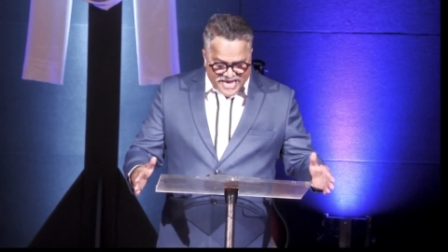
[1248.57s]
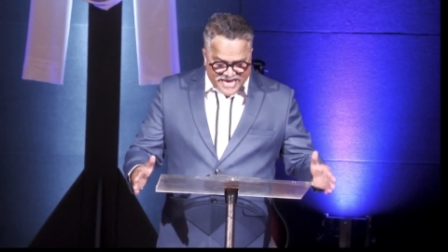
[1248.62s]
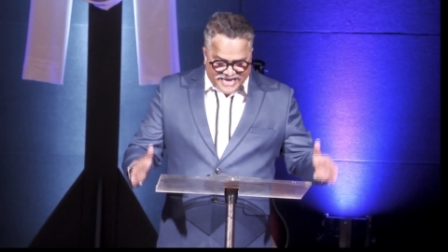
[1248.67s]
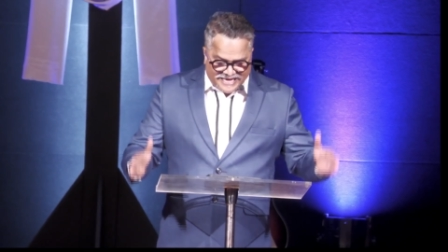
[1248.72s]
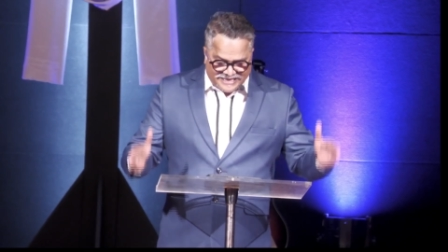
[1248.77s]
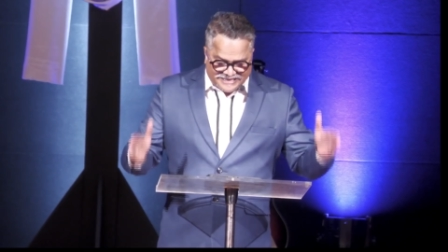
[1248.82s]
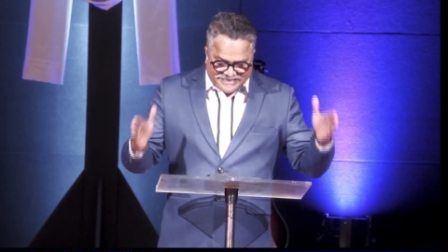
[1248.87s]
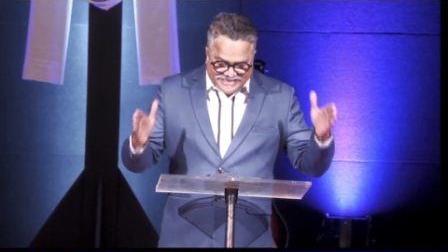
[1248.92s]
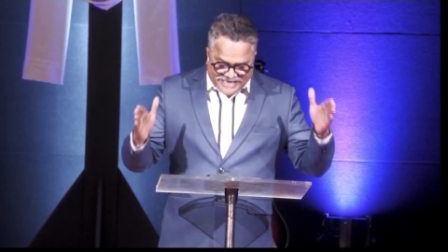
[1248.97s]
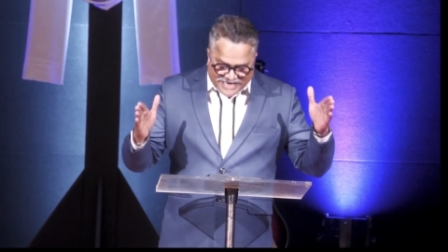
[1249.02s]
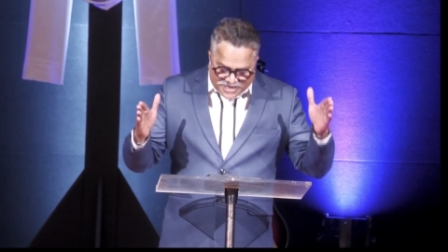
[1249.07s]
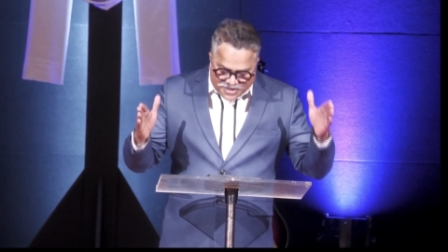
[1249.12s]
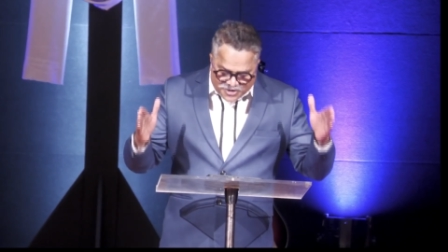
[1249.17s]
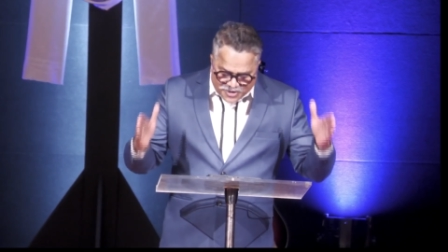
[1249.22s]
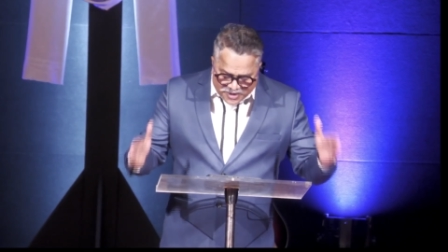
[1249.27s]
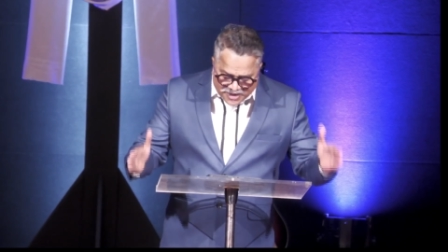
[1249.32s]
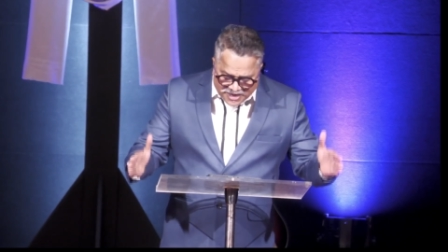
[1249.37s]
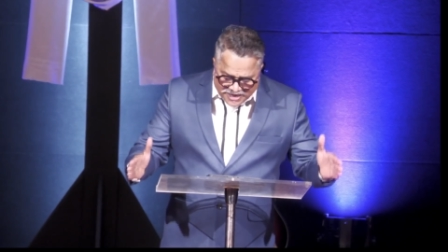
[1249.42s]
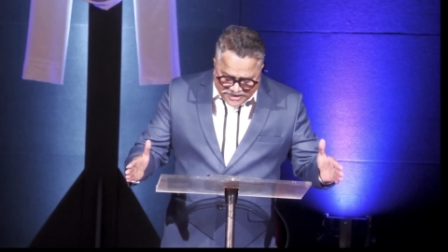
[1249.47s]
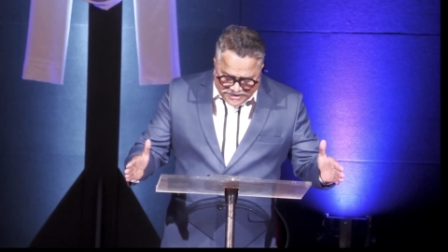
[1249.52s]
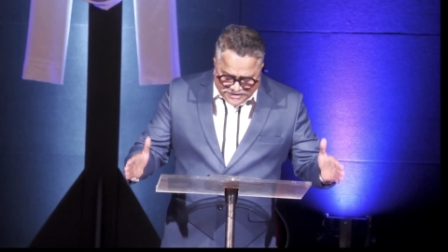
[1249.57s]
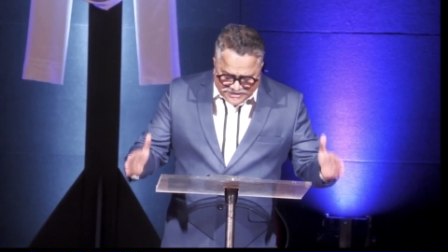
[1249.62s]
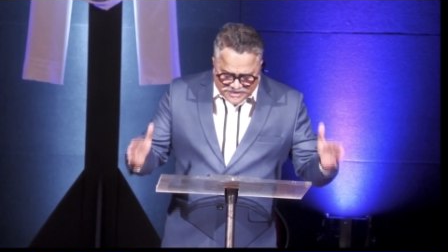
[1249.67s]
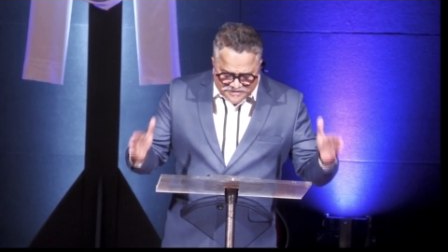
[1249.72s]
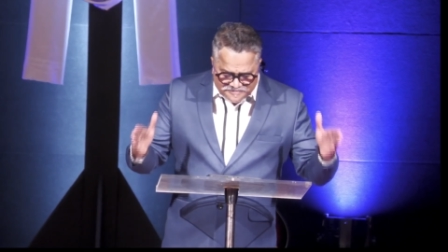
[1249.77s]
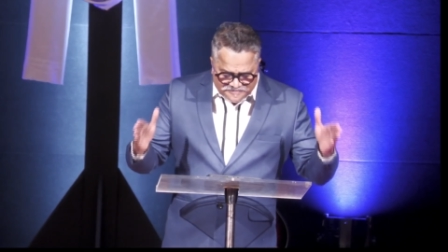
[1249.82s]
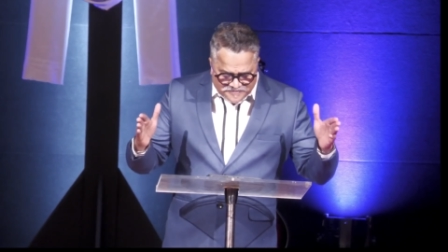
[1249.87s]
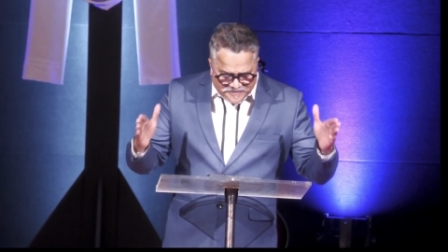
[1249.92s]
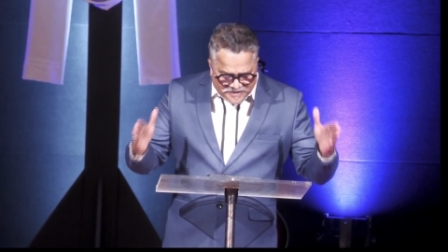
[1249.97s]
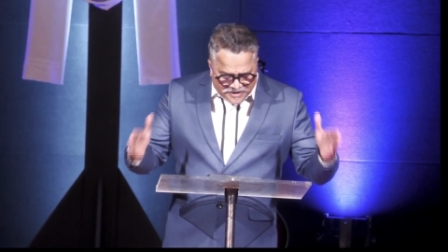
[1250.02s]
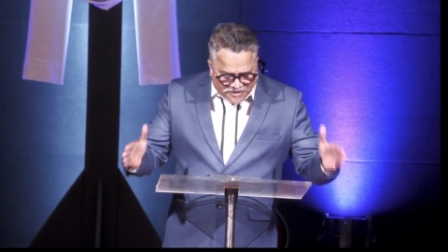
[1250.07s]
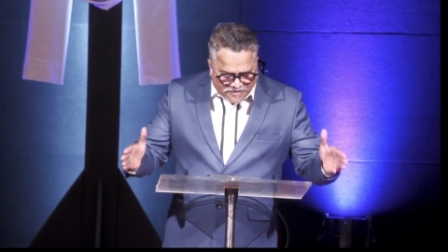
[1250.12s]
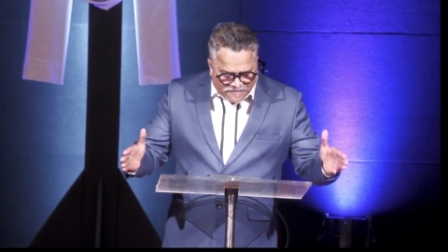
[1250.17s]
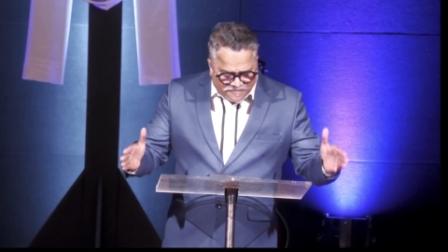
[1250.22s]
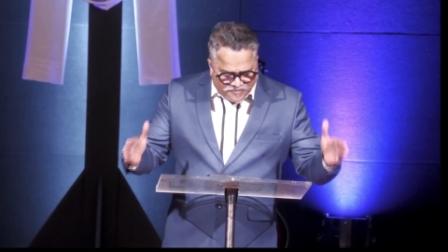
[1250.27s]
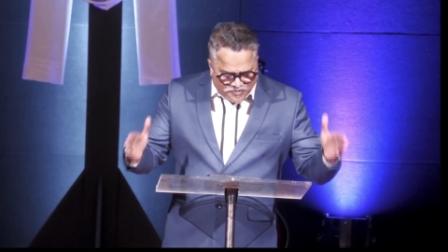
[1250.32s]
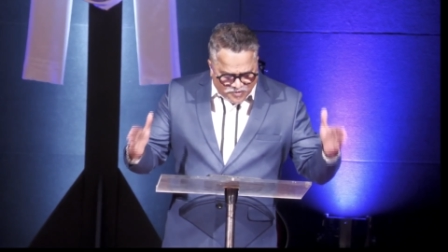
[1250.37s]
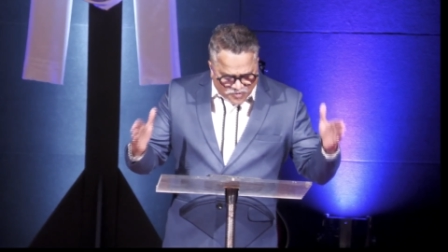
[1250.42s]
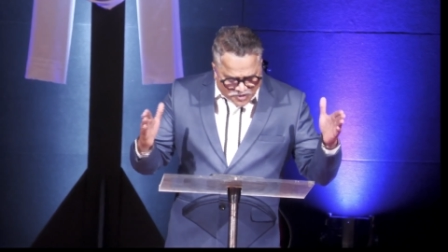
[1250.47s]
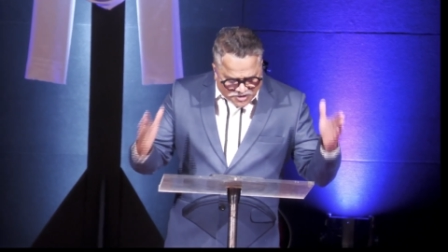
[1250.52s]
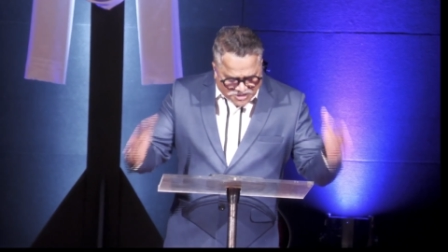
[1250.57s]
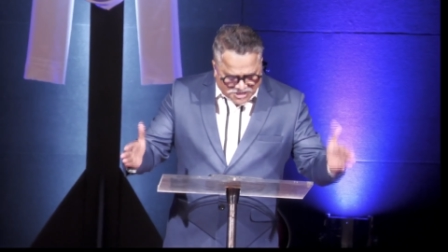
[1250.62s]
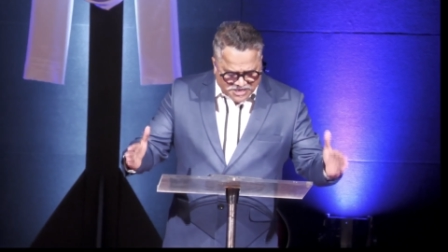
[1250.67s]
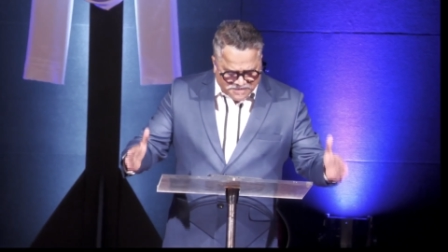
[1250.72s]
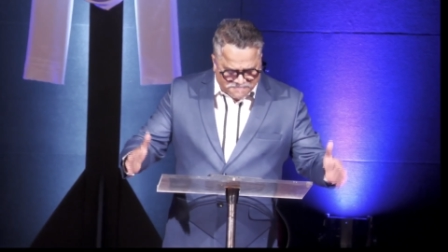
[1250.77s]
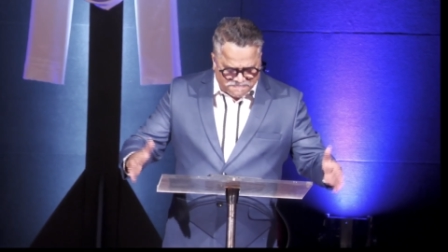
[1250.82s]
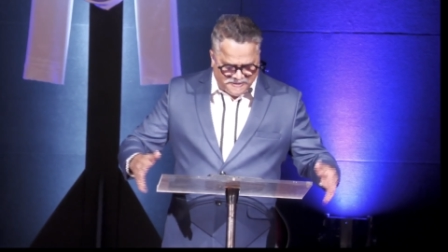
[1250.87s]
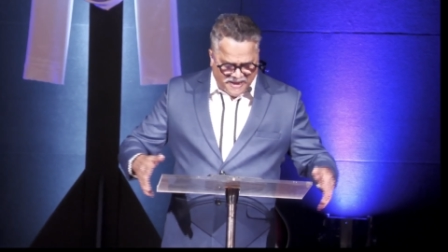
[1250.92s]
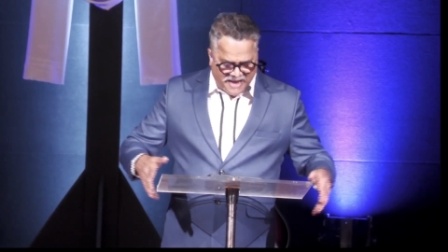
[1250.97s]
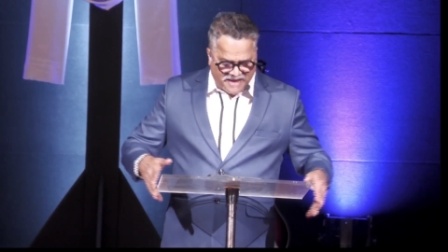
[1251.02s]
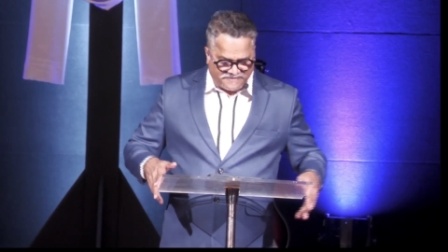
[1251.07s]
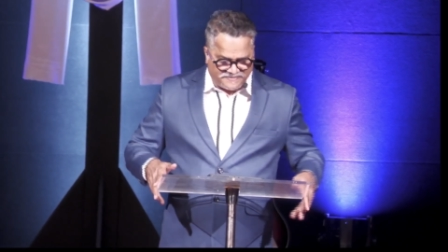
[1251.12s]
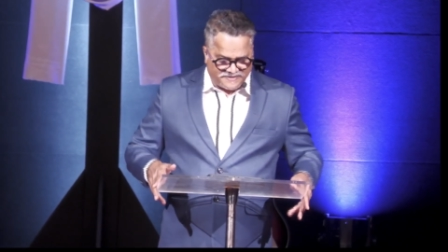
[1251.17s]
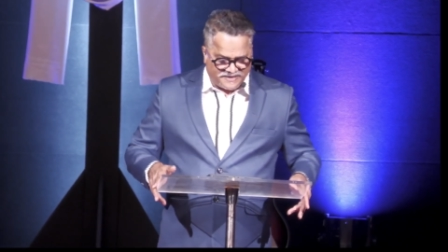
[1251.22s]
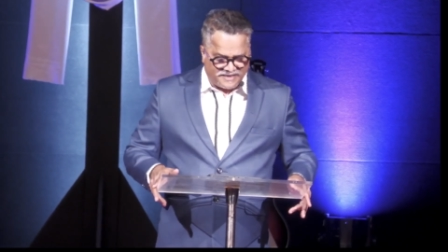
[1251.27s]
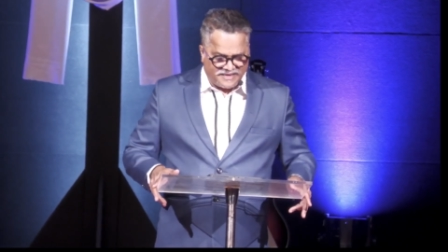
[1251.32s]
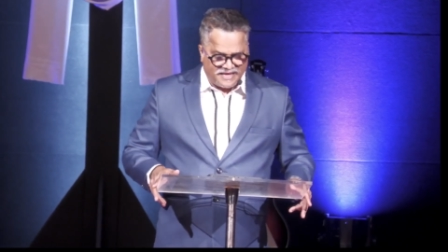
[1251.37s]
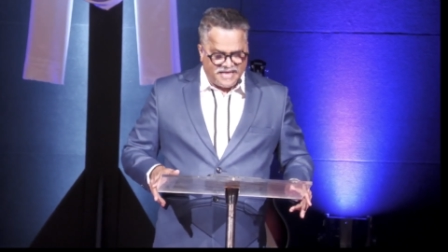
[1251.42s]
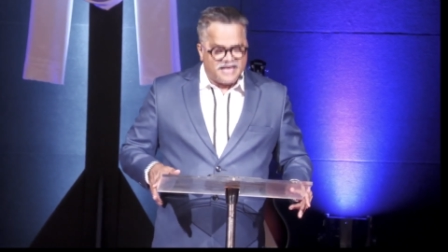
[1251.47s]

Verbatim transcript: His securities and fear of losing power